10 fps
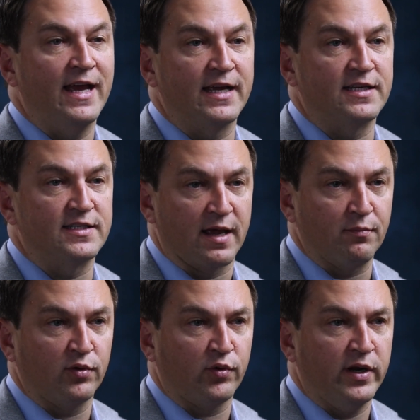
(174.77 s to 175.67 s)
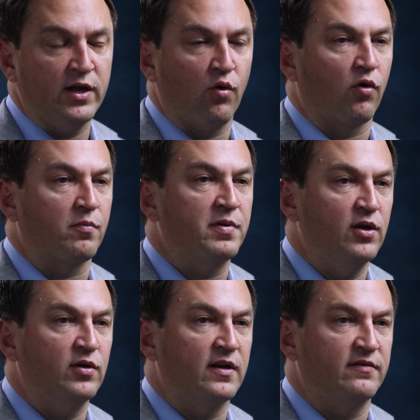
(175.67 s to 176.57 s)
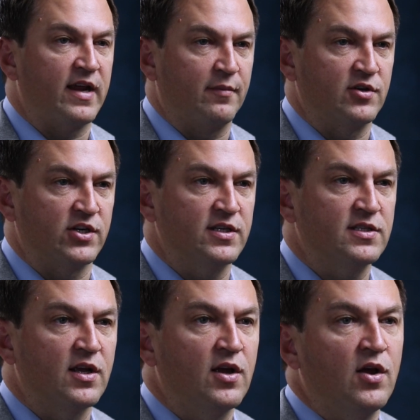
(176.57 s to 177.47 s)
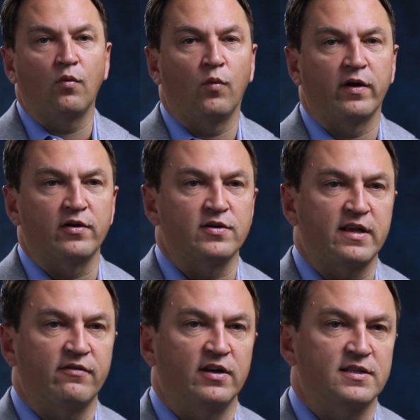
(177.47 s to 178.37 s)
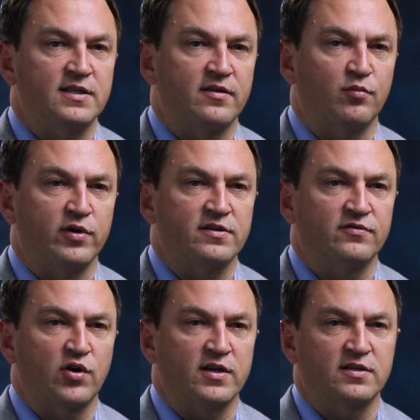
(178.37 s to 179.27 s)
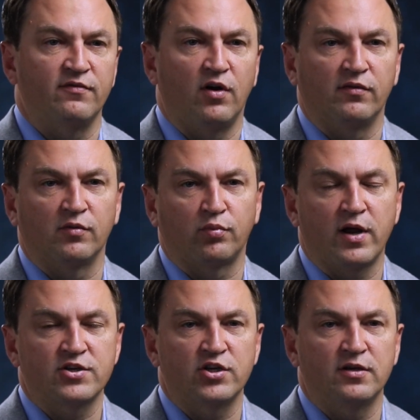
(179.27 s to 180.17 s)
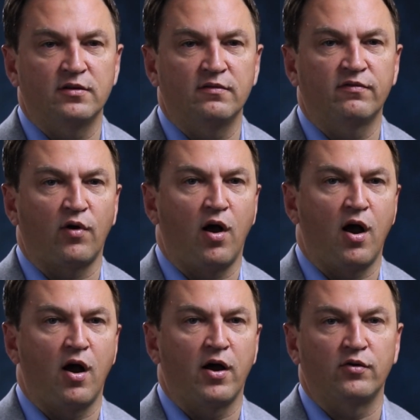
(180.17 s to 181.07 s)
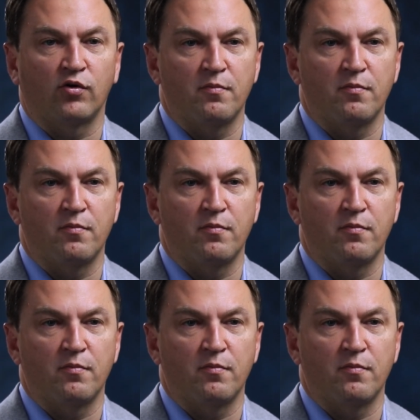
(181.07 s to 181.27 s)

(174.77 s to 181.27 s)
exemplary or punitive damages where there is evidence that the breach of trust involved oppression, fraud, or